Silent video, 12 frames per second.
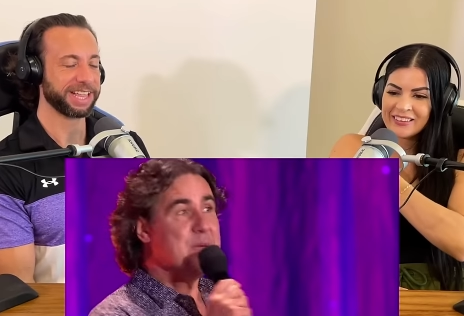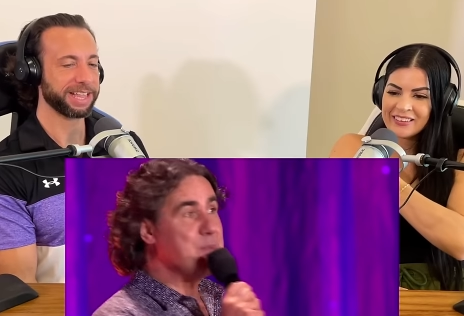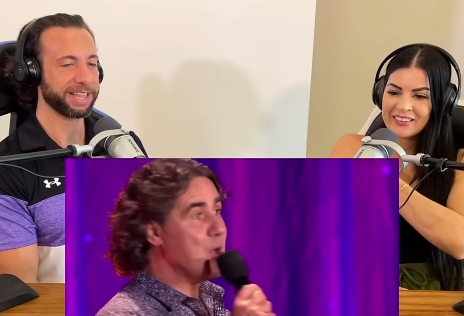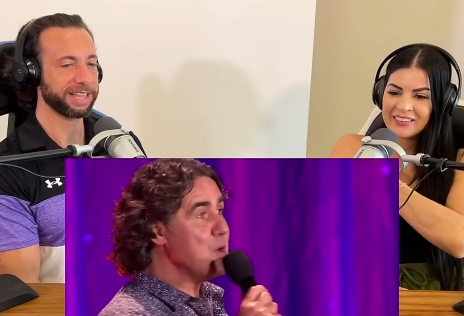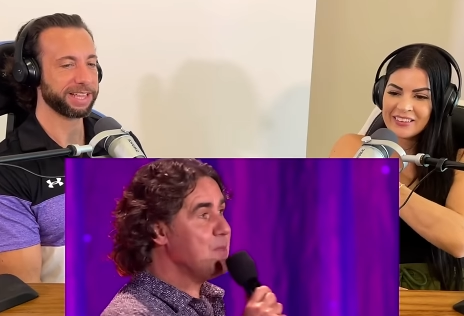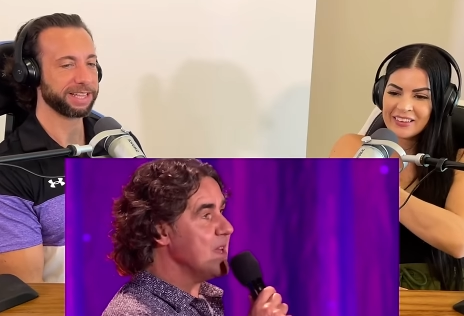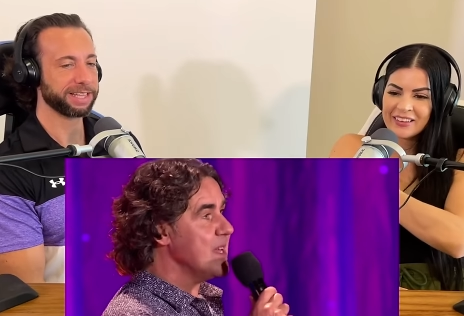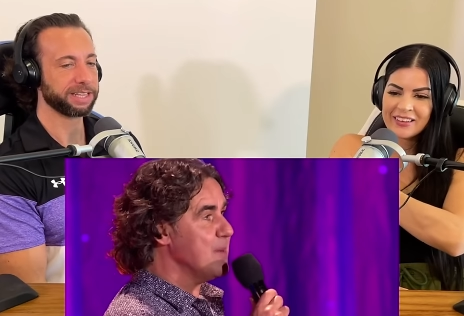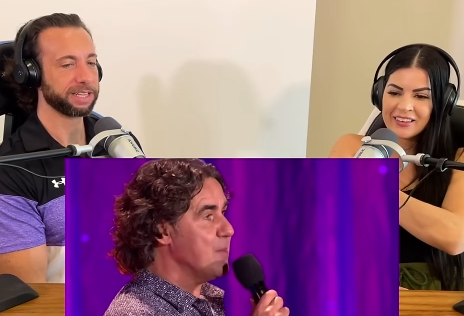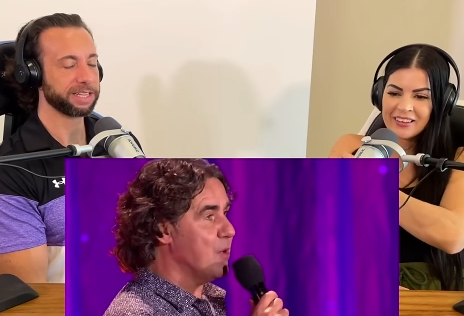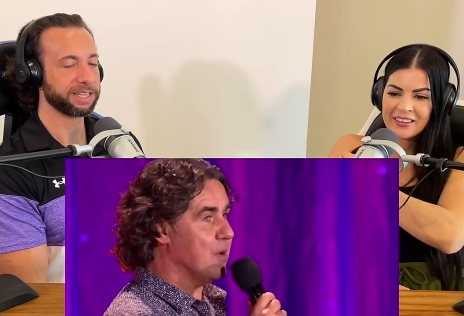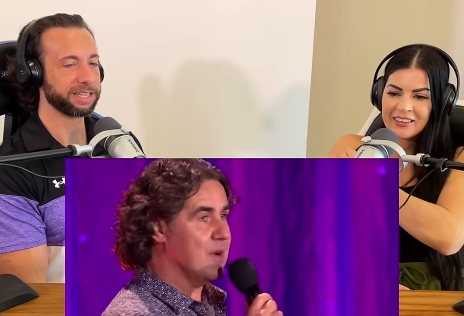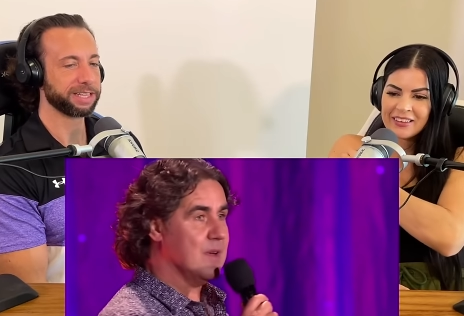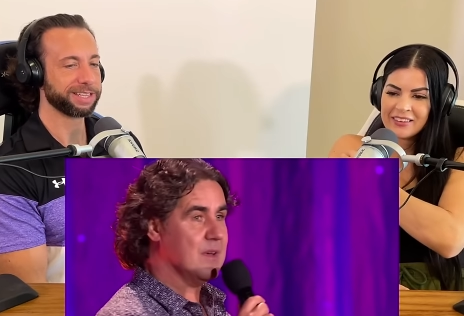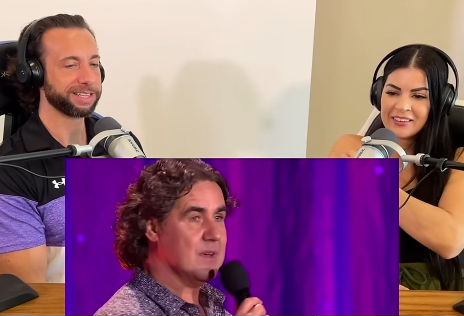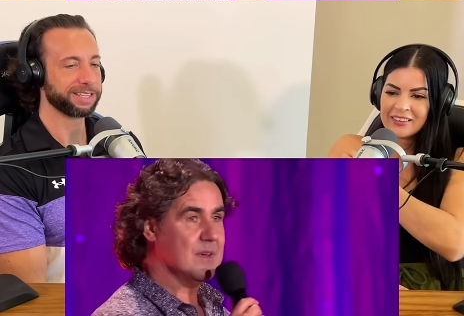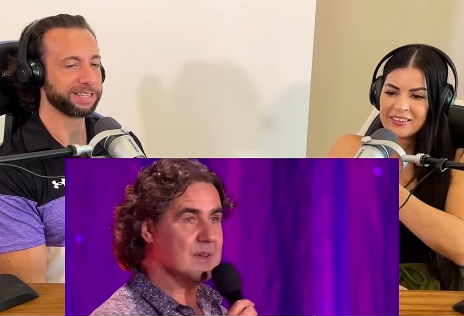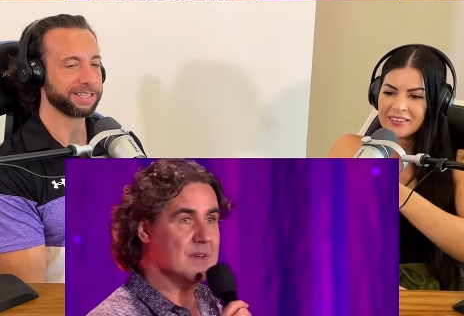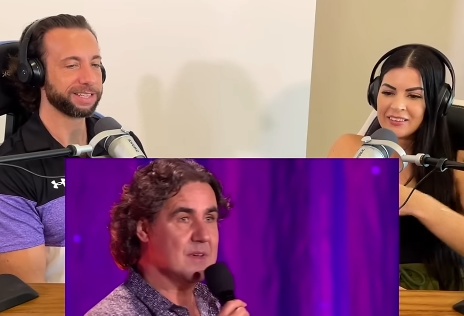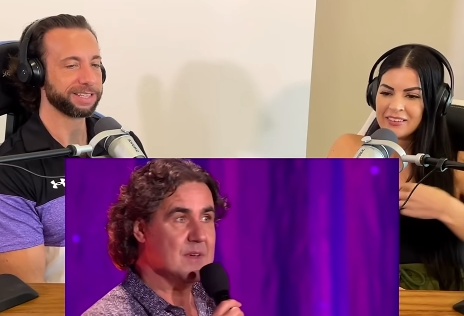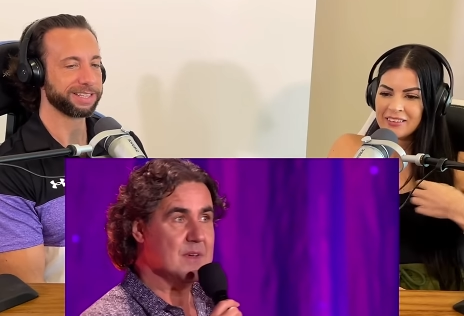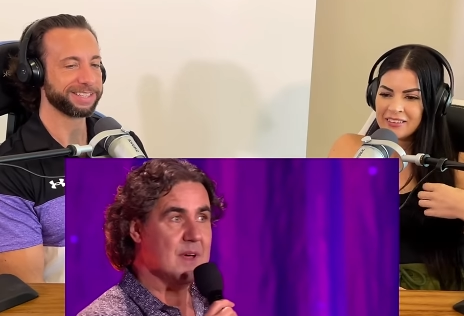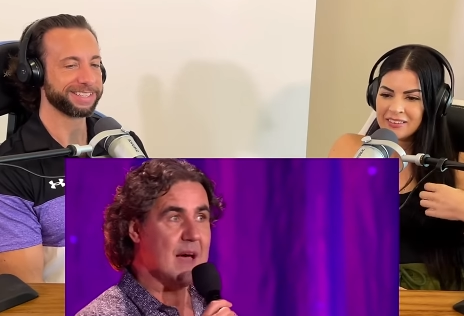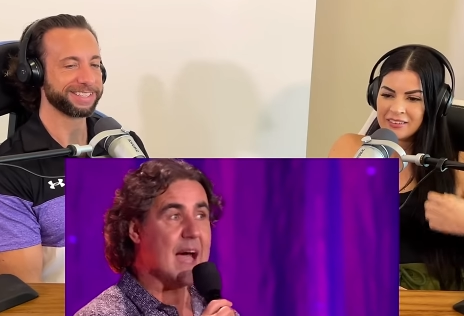Speaker 1: any pubes anymore.
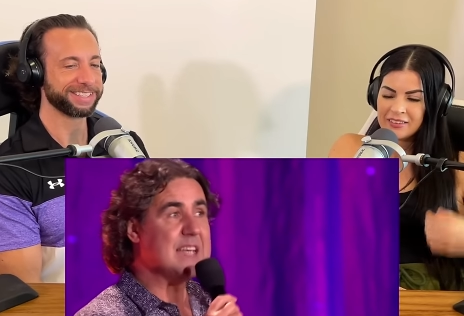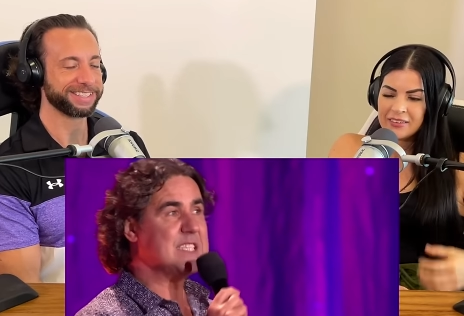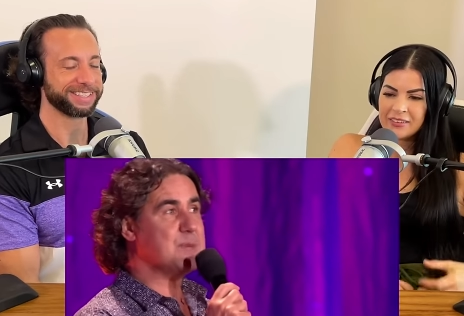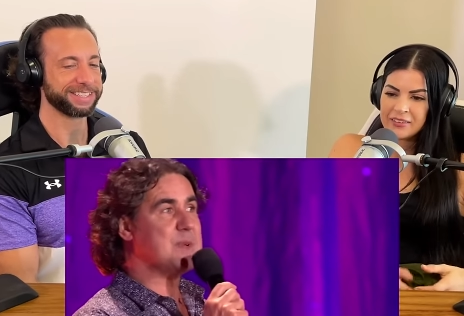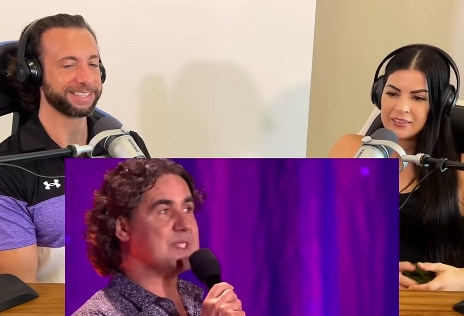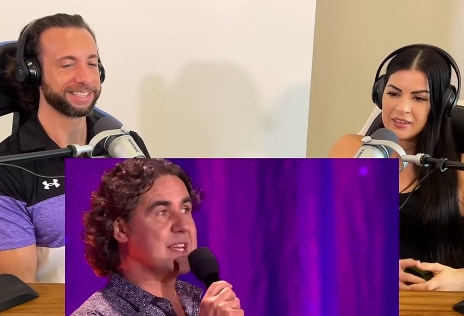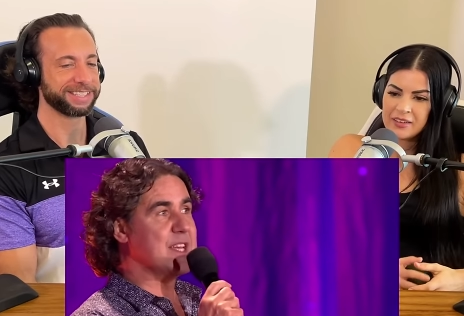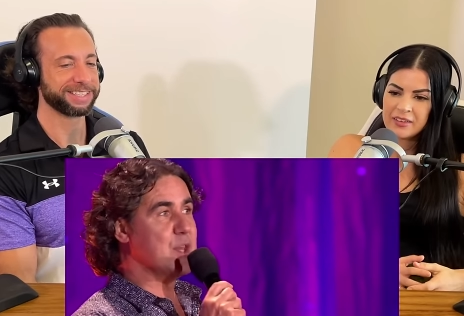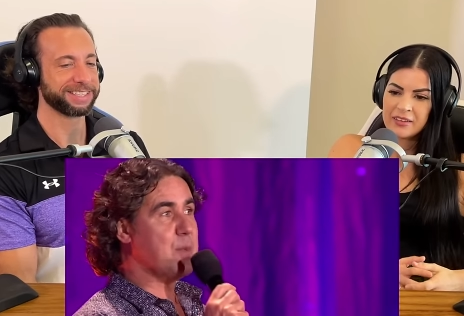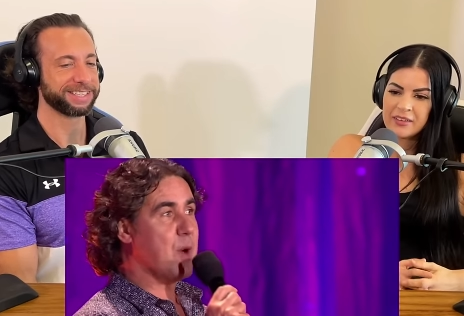80% of the